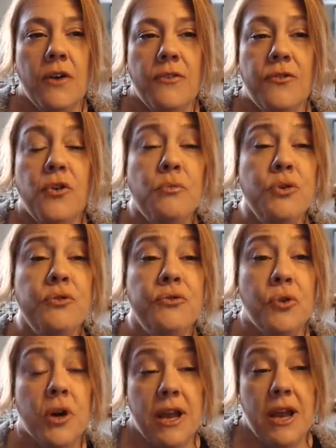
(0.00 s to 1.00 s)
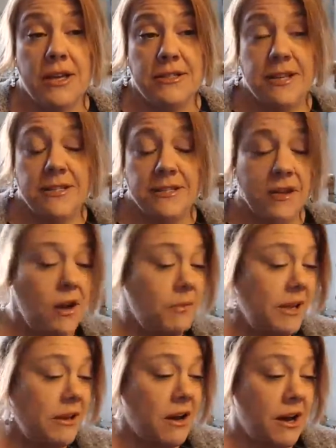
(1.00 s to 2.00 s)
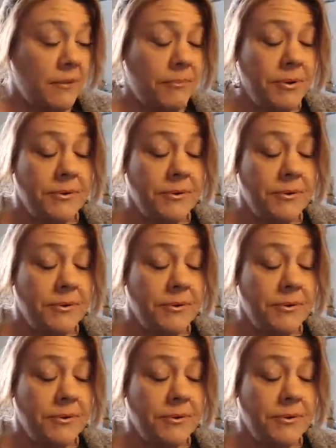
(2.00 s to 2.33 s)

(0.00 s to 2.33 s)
full moon forecast that's coming up